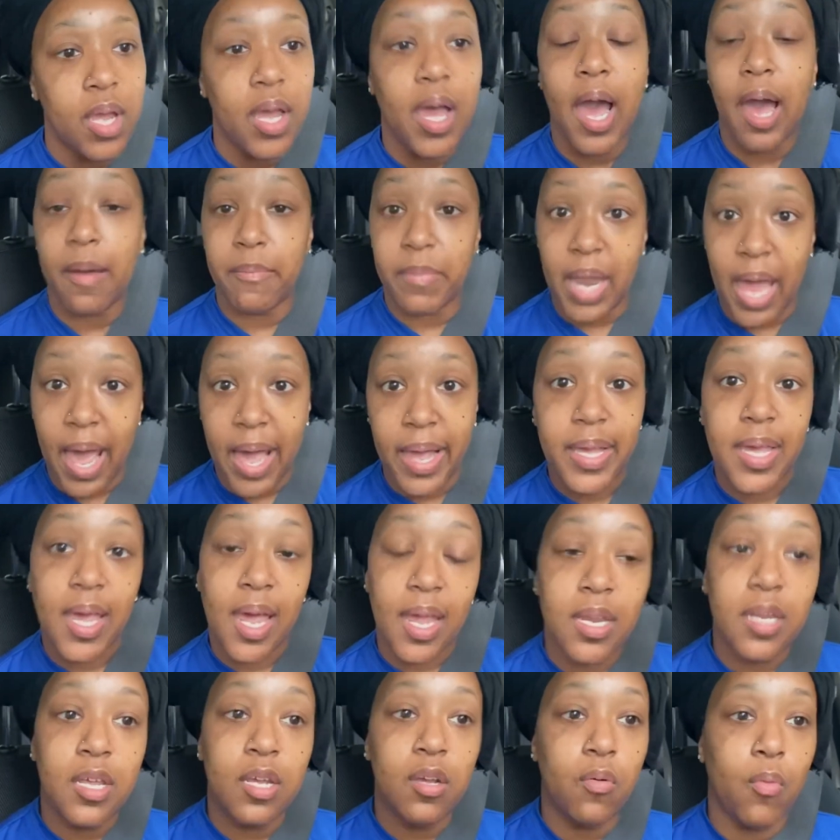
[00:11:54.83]
I'm not
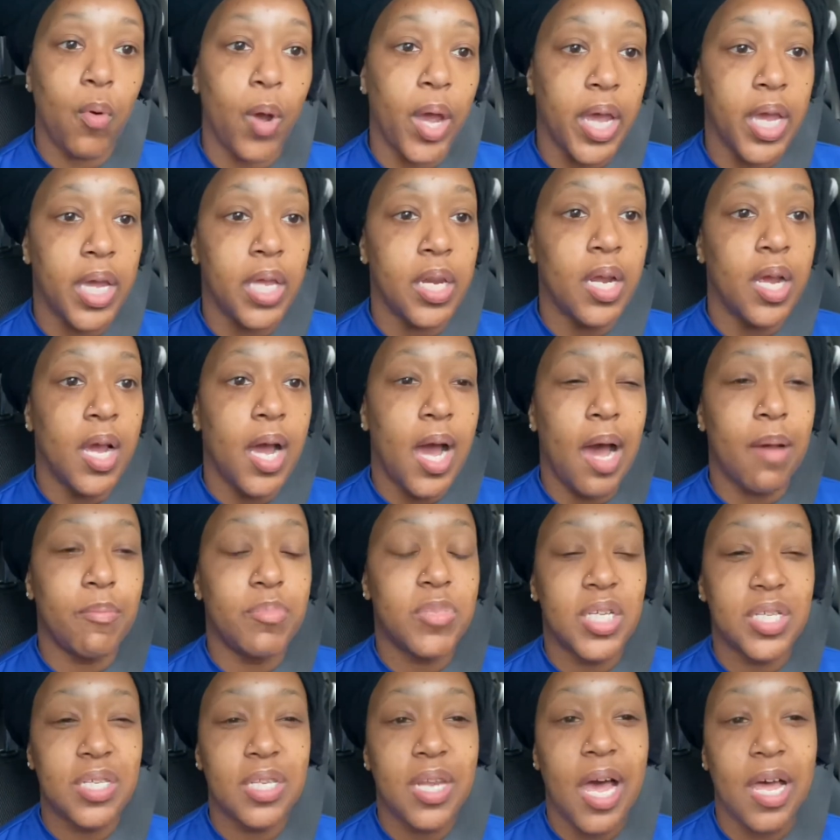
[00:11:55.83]
gaining weight. I'm
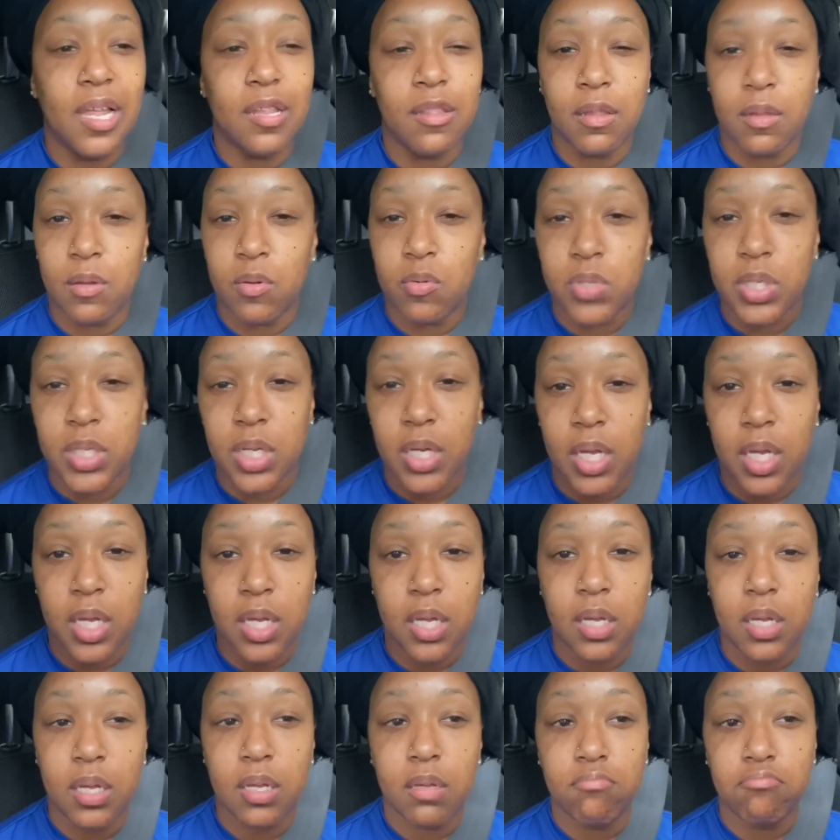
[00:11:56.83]
just not losing it
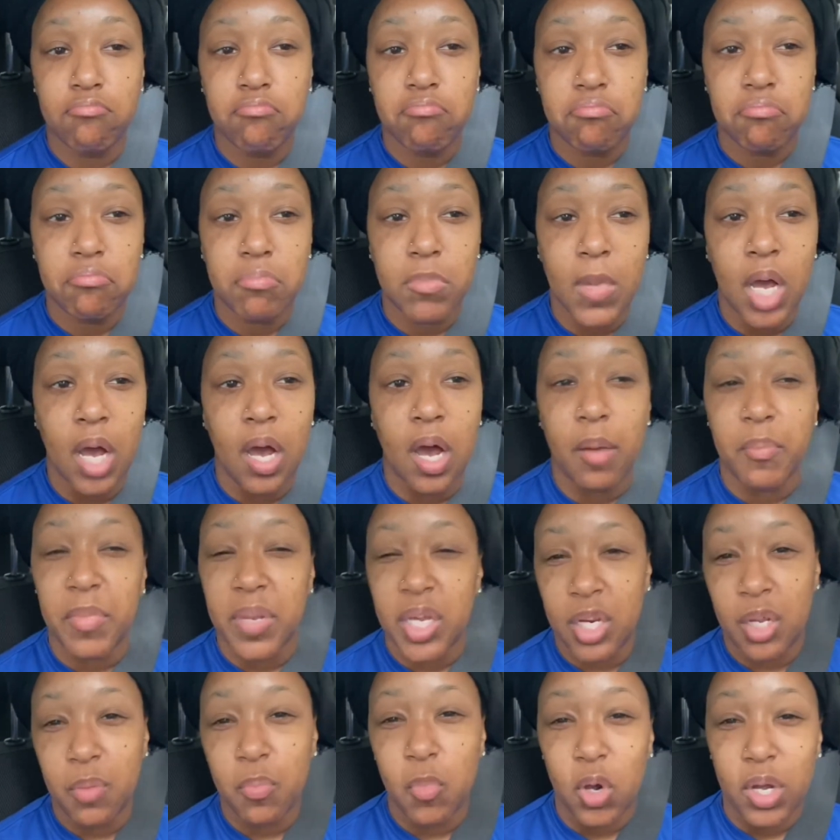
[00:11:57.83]

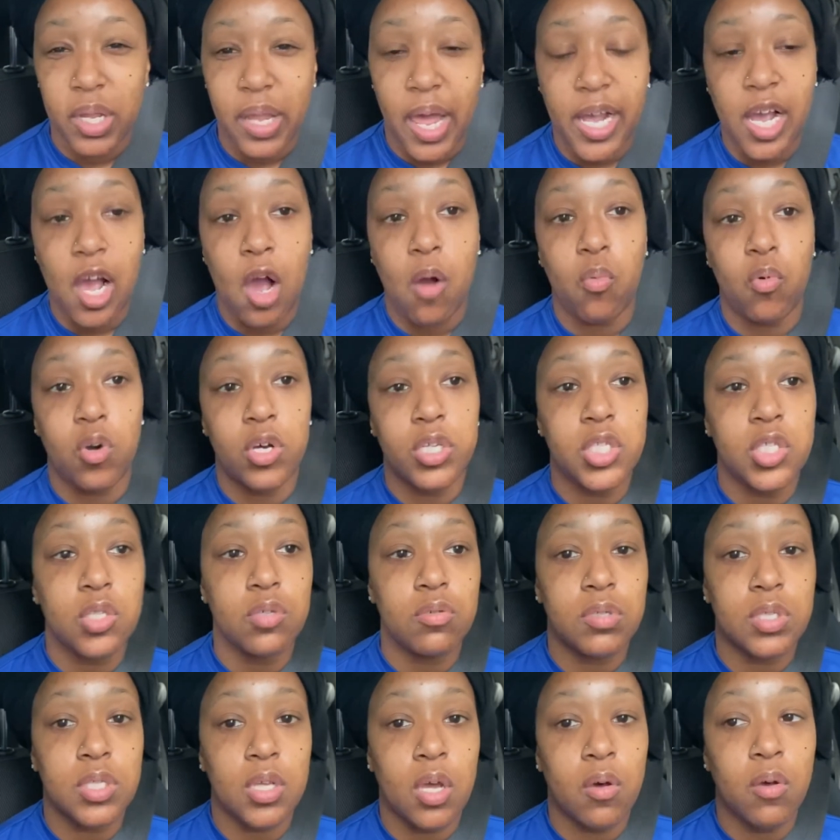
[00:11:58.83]
anymore like I want to.
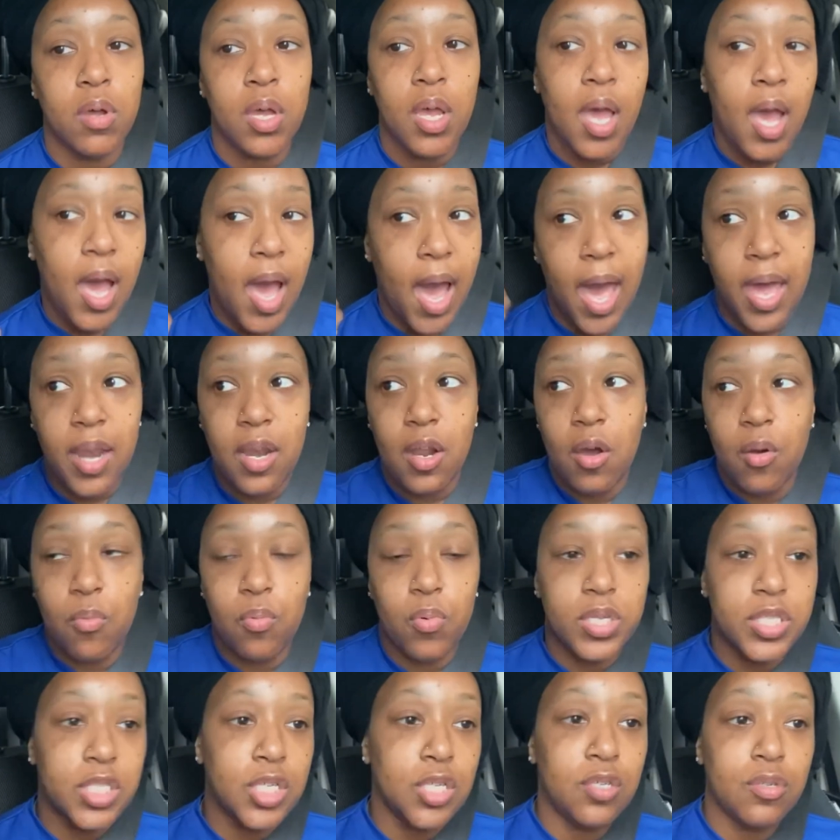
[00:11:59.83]
So I know
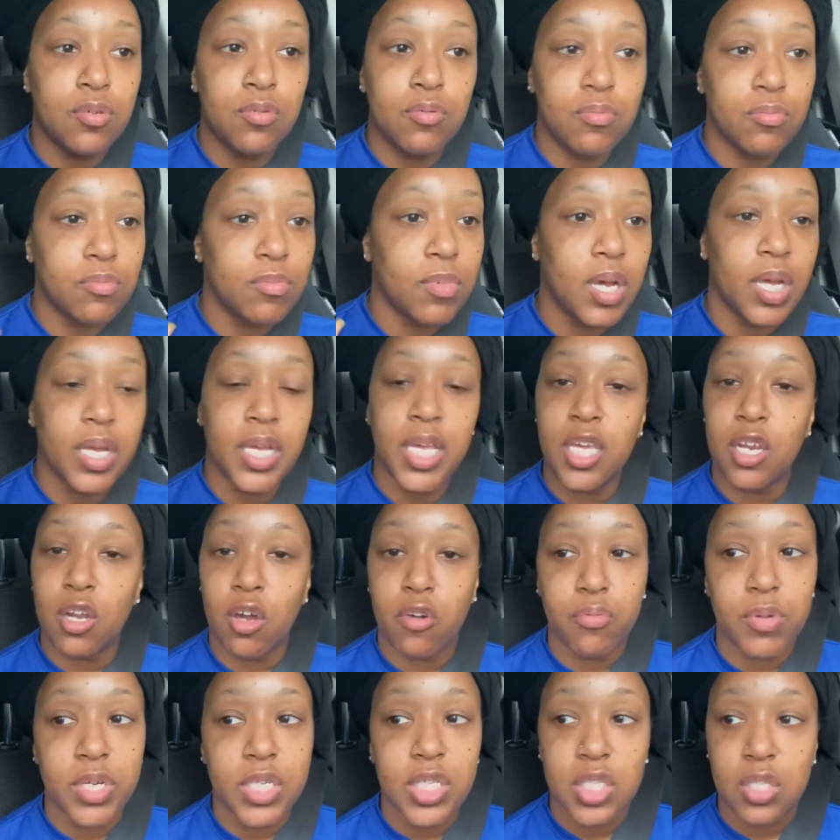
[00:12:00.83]
what to do. Keto
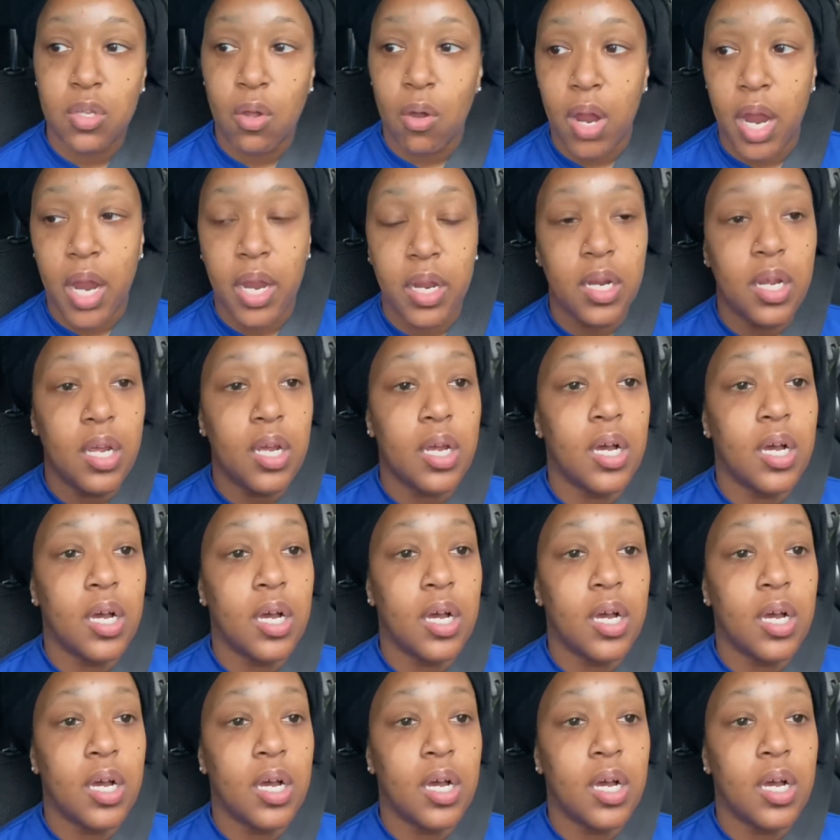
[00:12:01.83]
restart.